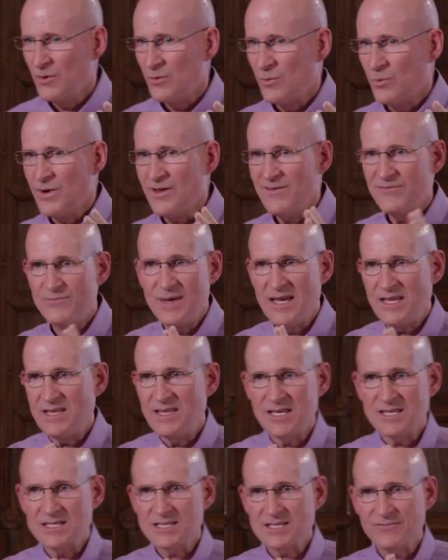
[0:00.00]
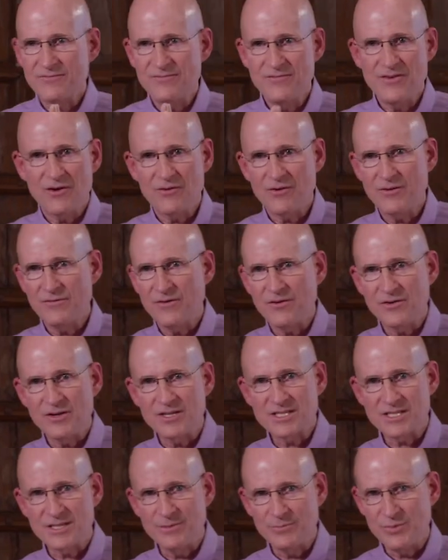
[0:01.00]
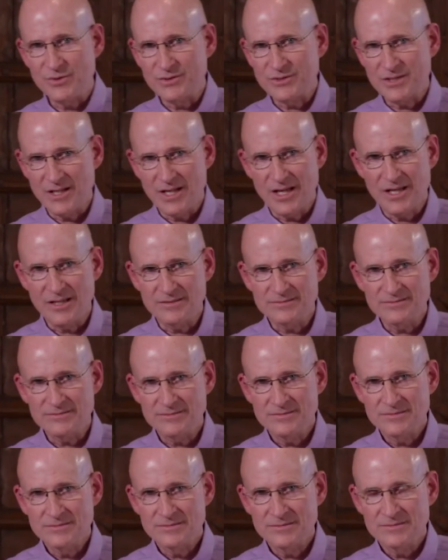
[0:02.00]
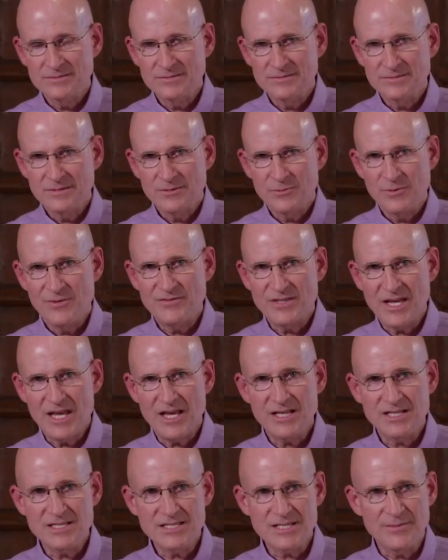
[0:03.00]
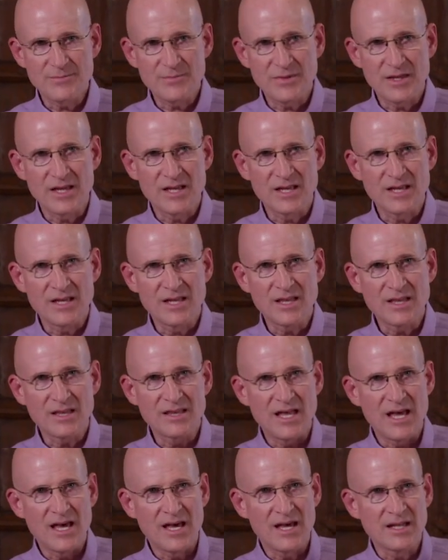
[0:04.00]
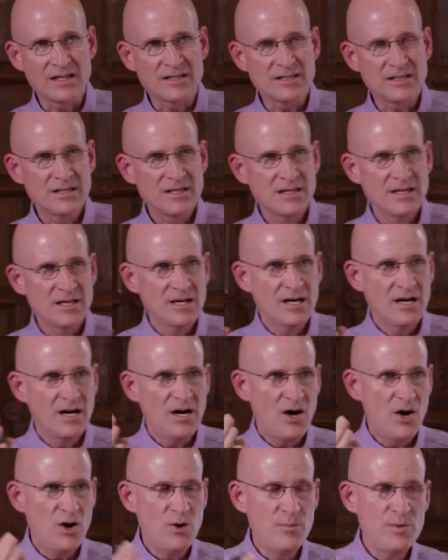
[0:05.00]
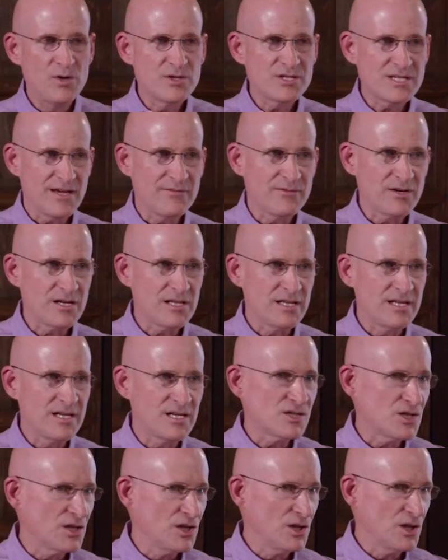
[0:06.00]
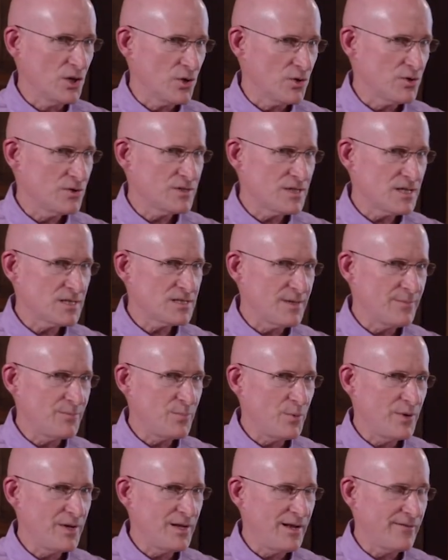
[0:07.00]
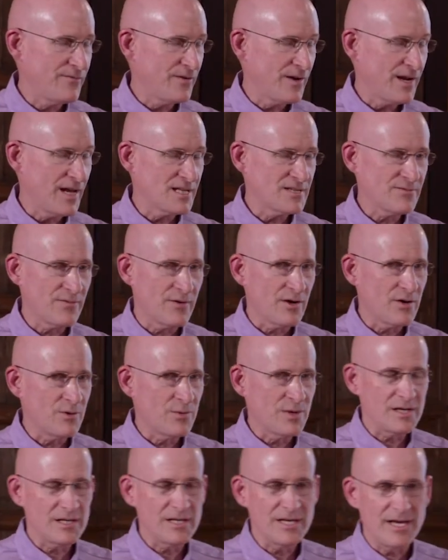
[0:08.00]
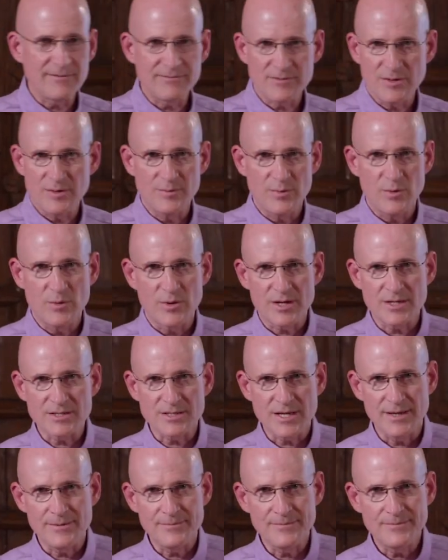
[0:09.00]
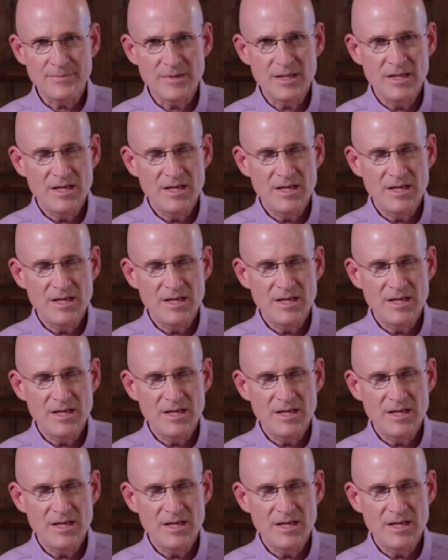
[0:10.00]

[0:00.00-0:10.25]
We've made this very, very simple tonight. We've taken something that almost every clinician learns at some point and forgets very quickly after a board exam,